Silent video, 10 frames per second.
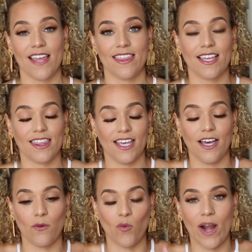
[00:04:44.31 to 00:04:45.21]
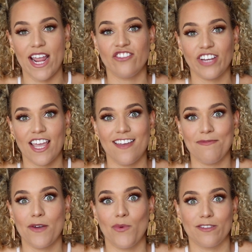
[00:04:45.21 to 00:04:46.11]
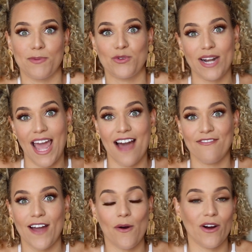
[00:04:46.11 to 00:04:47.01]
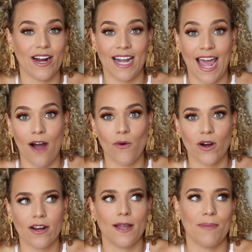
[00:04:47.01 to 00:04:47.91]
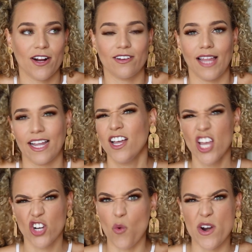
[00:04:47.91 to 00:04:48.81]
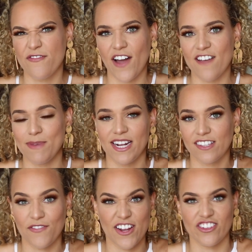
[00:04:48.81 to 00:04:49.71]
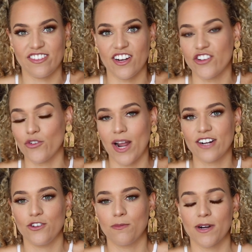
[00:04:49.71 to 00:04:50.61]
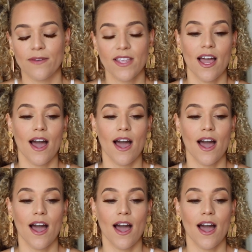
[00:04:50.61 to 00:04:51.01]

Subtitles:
I think the range it gave me was between a half hour and an hour compared to like 25 minutes if I just did a direct Uber.